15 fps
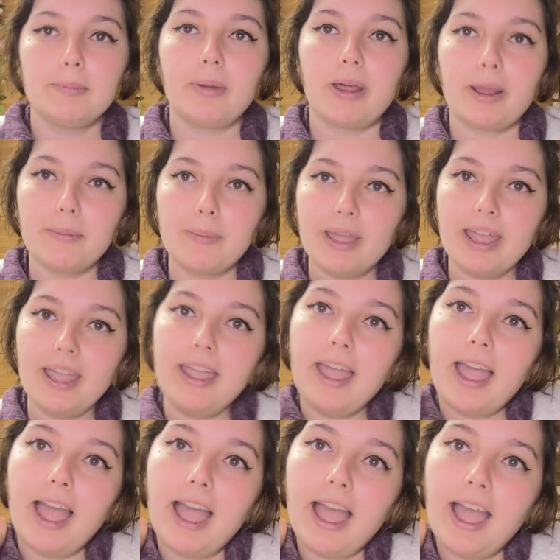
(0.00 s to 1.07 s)
But I may
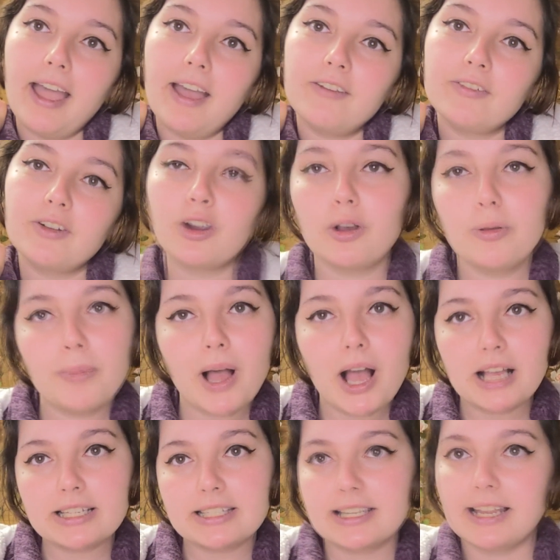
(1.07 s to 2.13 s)
have girl
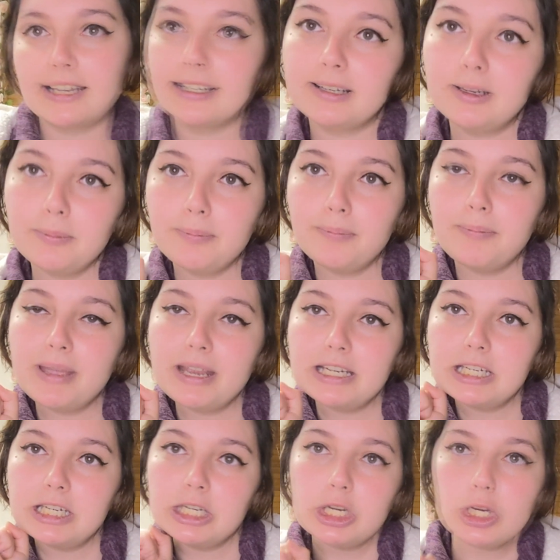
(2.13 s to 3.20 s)
bossed a little bit
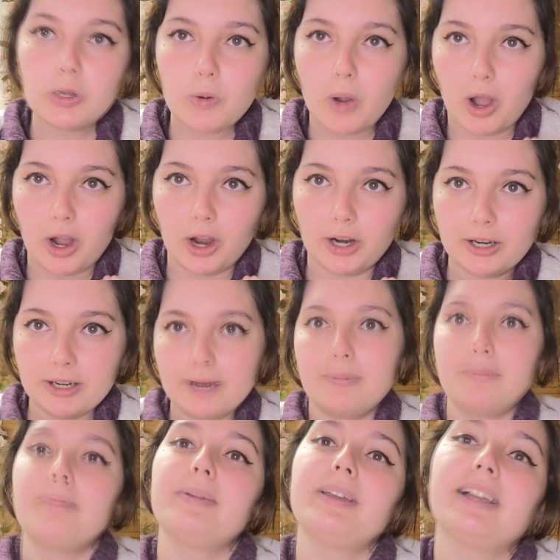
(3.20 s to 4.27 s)
too hard
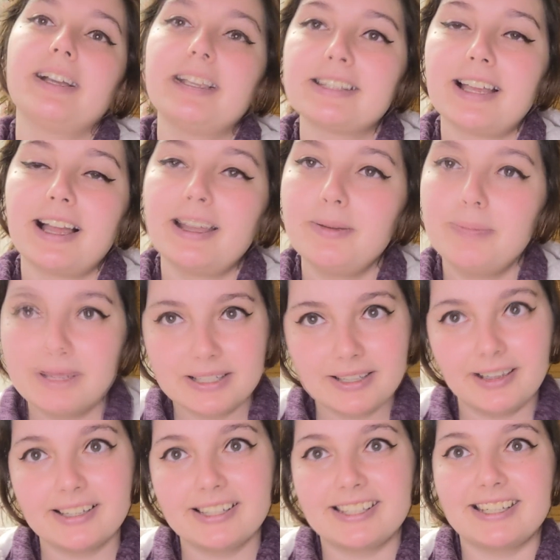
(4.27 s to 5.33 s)
because I am
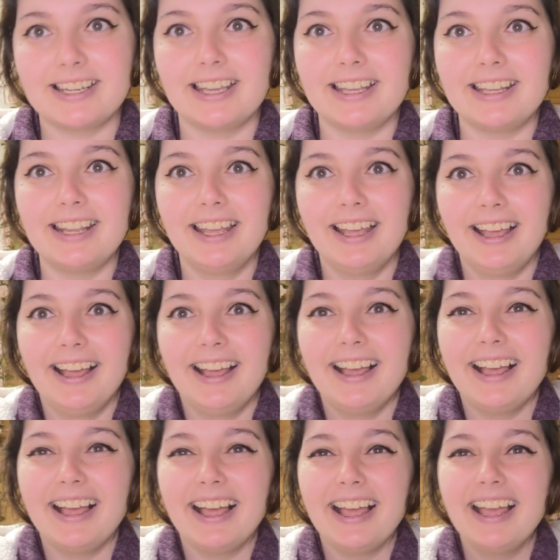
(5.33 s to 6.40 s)
exhausted
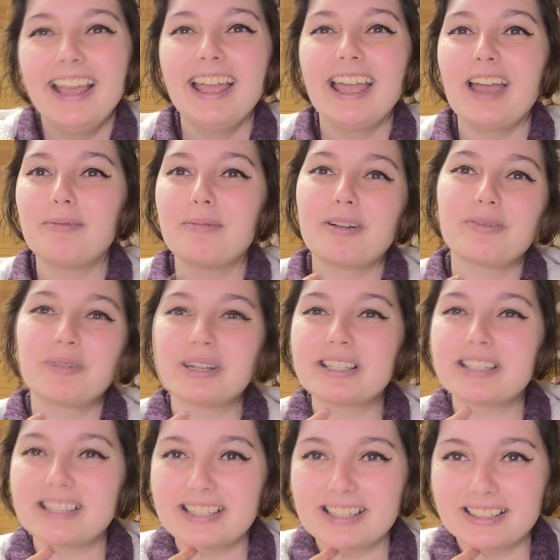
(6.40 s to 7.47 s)
and my
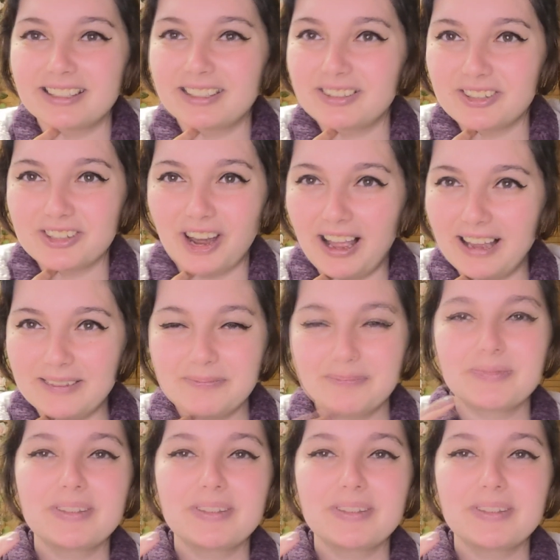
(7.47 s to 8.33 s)
voice is a little shot.